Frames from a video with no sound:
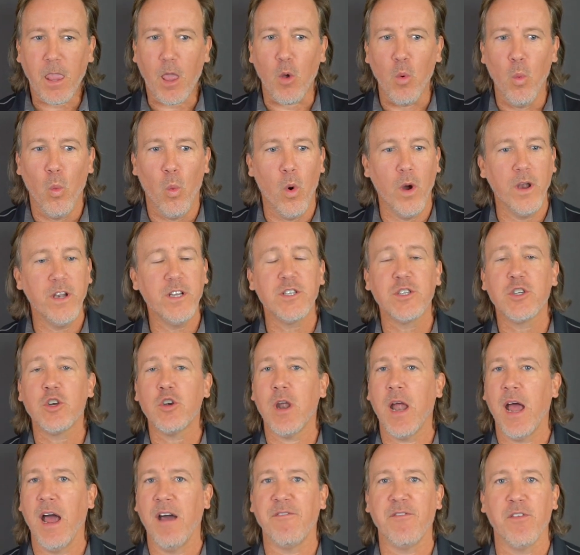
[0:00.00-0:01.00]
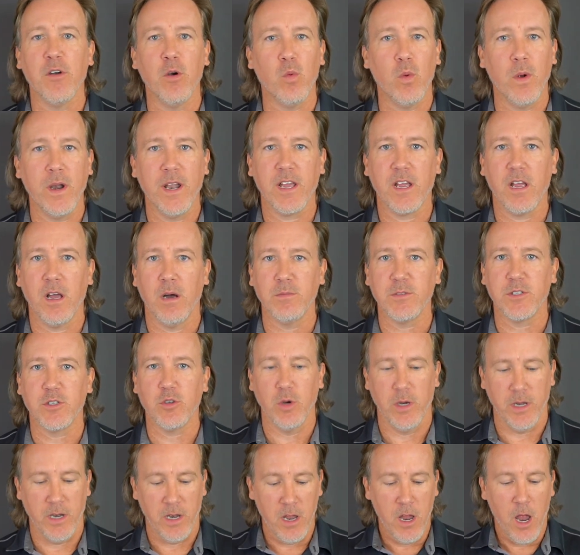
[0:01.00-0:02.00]
What is your effort when it comes
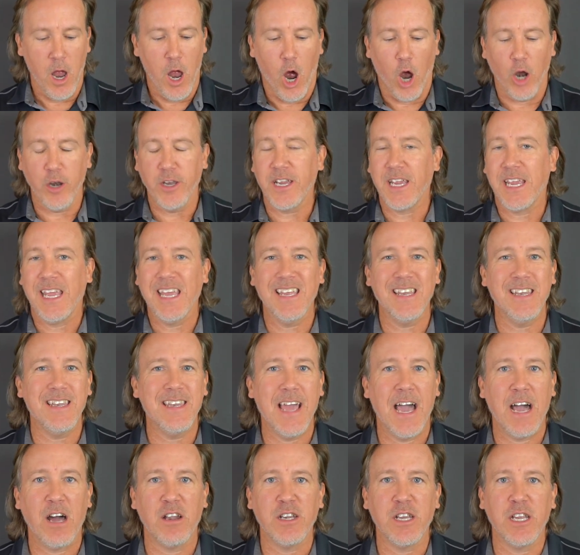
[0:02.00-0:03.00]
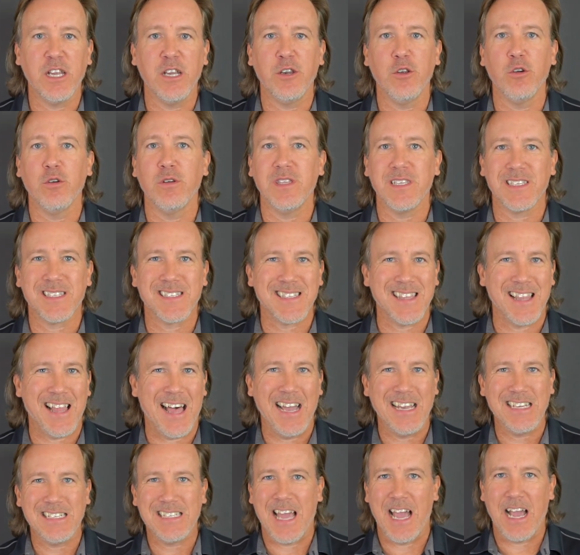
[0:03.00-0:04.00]
to it? Are you getting down and you doing the
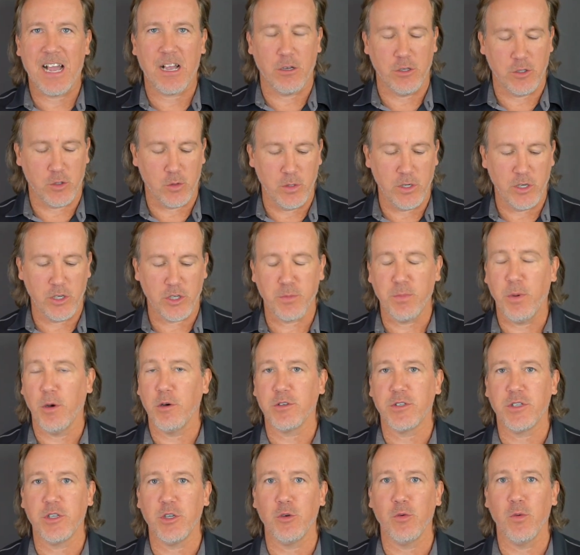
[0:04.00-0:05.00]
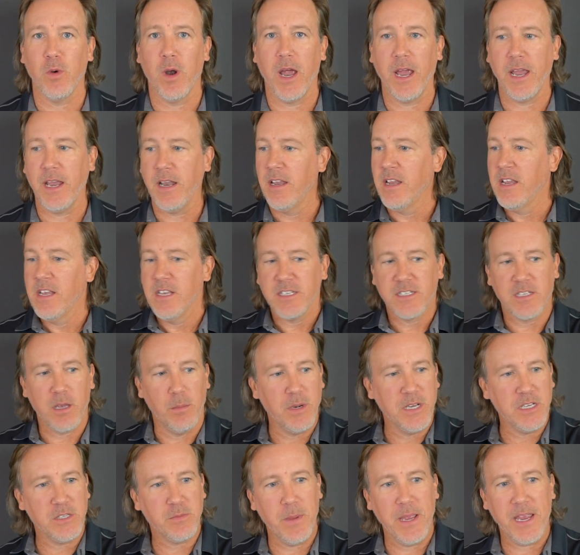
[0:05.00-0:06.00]
slide tackles when you're supposed to, right?
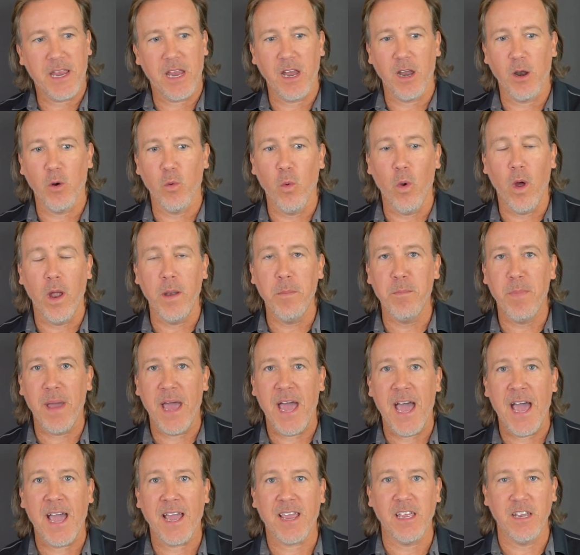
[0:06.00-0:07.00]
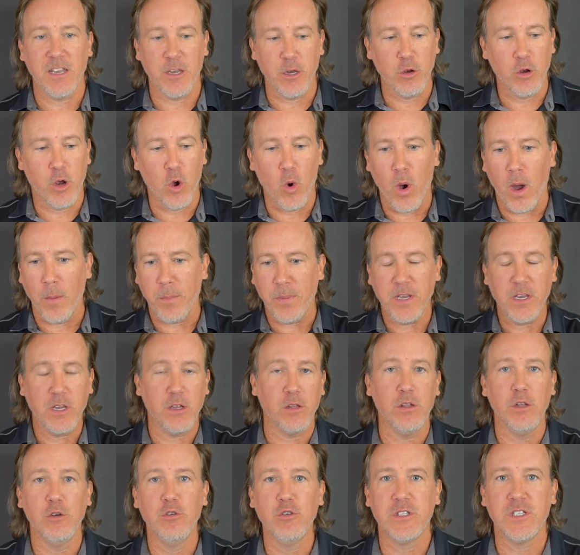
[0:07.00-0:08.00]
Somebody's making a run back and you go up and you
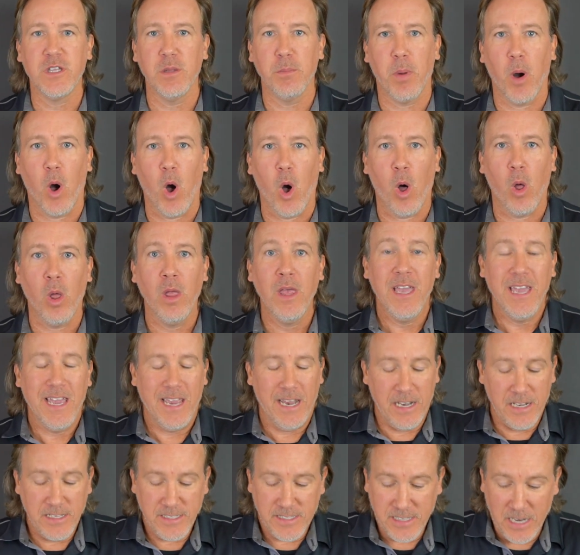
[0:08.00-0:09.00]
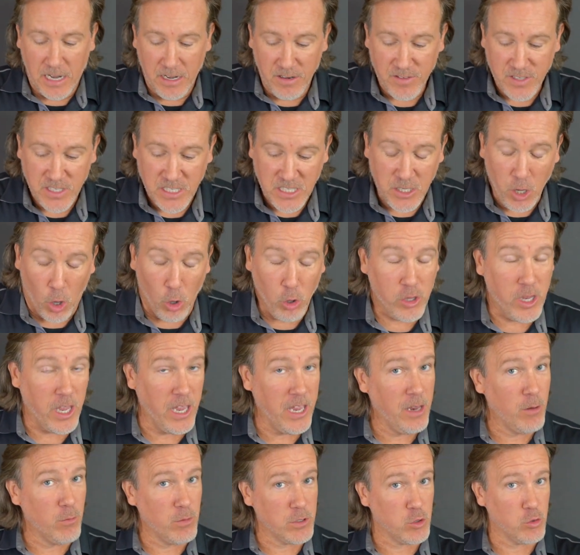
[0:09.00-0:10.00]
lose the ball, and instead of
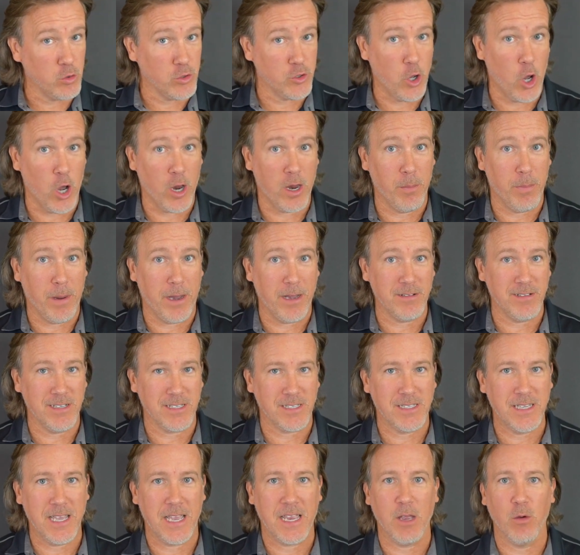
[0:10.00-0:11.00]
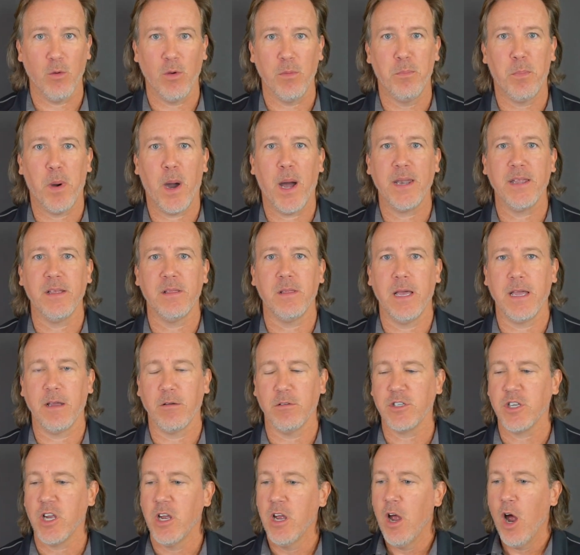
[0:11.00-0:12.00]
sulking, which we'll talk about in a second with body language,